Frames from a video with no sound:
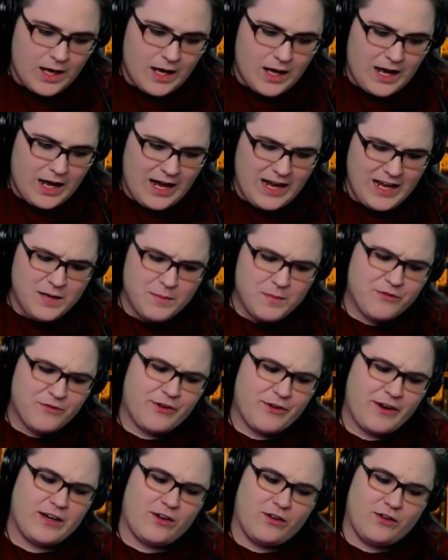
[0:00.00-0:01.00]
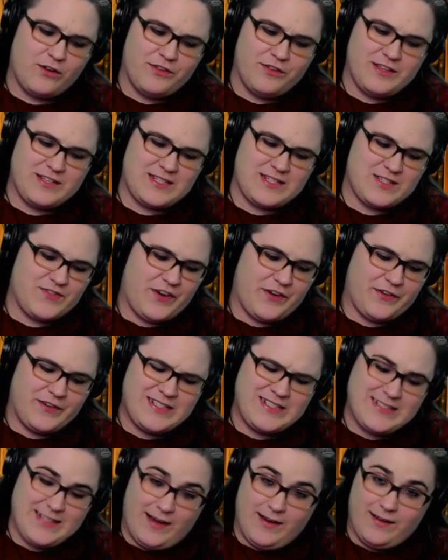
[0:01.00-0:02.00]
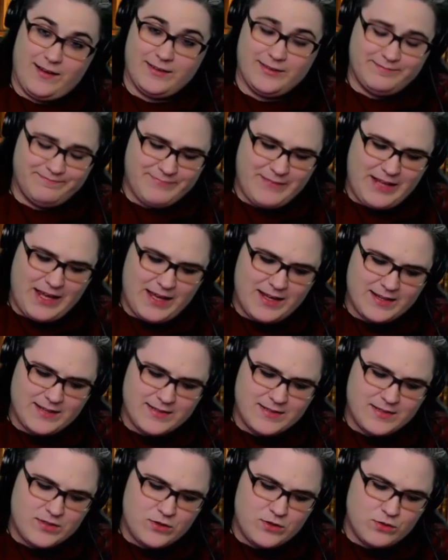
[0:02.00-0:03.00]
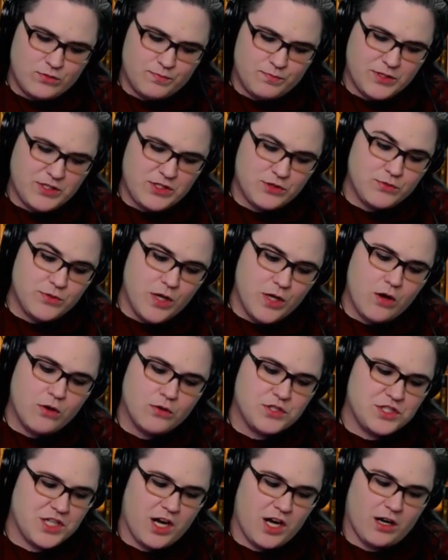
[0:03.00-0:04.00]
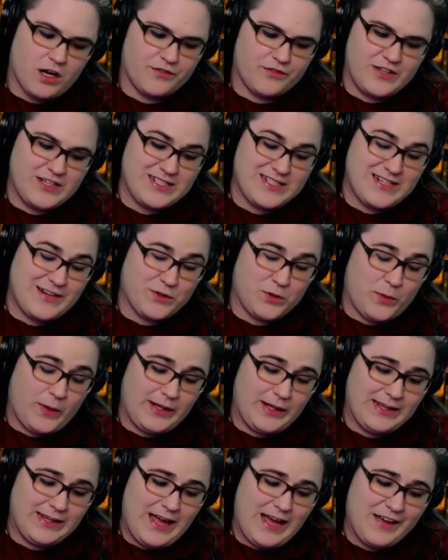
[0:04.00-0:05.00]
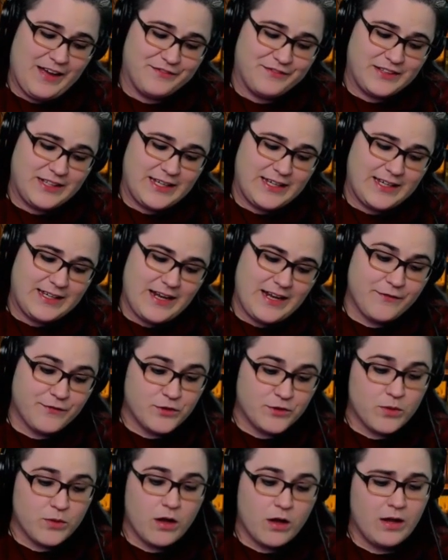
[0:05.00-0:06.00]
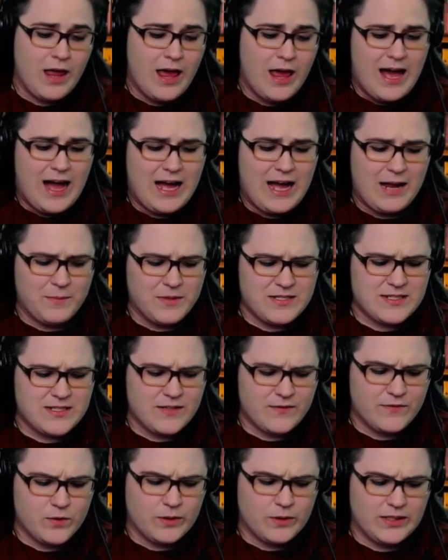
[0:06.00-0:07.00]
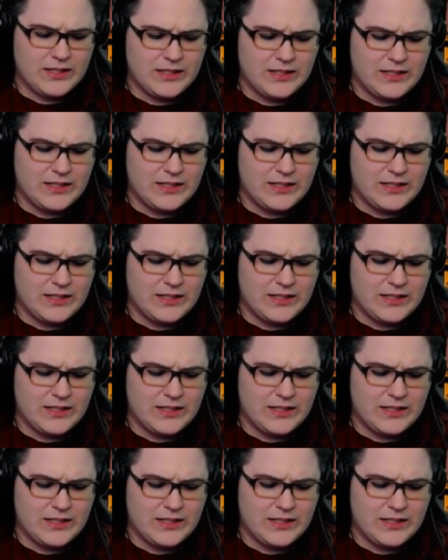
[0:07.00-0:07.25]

I am afraid all this is very dull, but you know geography is never quite lively, and after all, I must give you a little